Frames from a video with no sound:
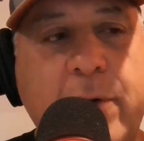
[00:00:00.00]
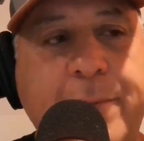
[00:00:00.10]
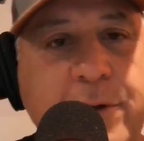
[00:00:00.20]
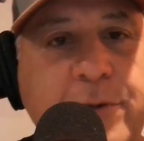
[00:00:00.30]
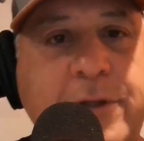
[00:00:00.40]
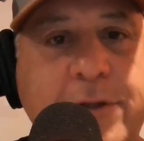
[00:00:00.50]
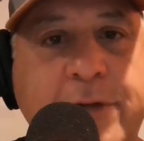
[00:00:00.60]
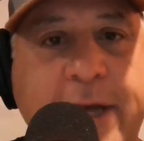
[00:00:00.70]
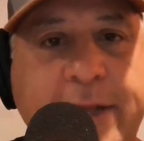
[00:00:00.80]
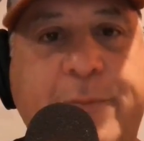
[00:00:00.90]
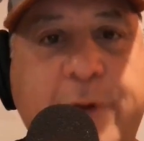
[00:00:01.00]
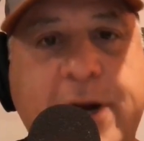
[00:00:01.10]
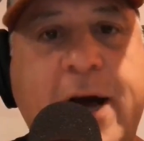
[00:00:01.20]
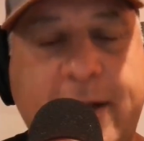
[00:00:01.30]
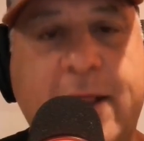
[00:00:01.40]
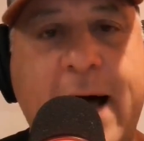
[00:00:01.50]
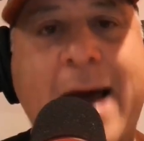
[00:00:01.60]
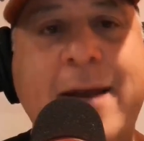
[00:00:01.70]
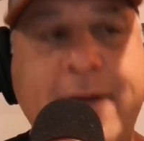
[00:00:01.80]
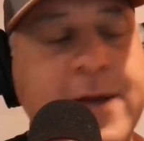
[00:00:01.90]
right away, but you tend to put it on a
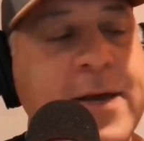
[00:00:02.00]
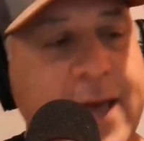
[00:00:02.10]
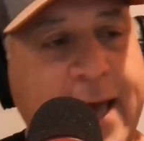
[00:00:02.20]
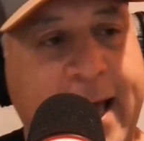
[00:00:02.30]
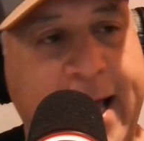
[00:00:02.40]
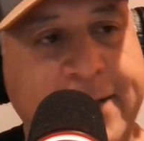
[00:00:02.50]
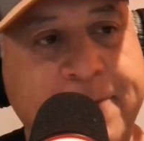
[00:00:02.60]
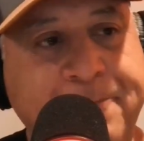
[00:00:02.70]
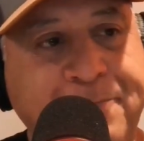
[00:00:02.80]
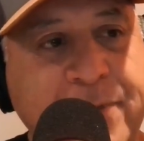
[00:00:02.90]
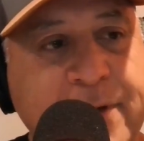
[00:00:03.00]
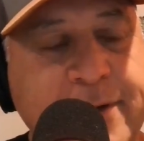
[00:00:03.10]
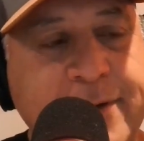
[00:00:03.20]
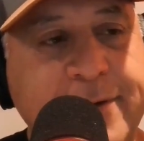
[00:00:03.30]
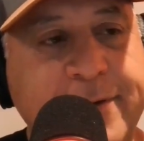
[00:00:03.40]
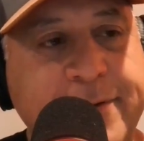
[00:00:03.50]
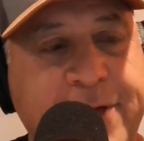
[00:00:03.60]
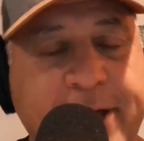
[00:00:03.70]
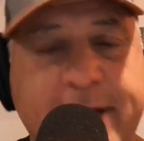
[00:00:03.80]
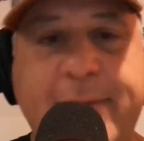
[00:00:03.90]
lot. And
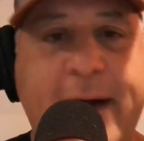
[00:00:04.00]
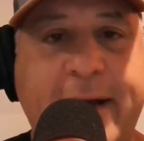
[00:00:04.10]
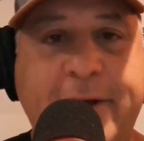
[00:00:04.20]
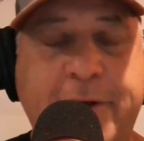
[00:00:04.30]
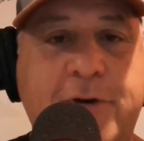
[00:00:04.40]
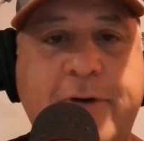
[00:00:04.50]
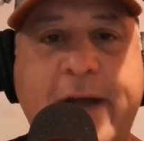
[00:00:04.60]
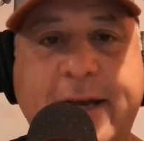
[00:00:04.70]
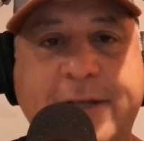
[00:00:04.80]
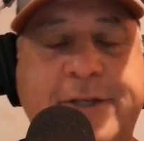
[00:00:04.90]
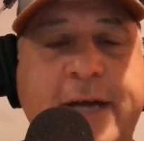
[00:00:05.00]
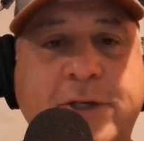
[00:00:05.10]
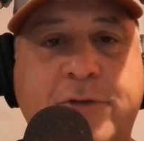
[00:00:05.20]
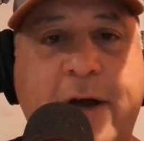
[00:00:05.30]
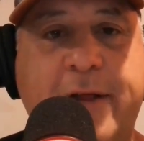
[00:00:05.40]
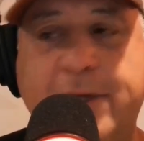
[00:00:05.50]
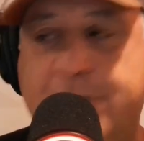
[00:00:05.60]
you think about it, you're creating a scent trail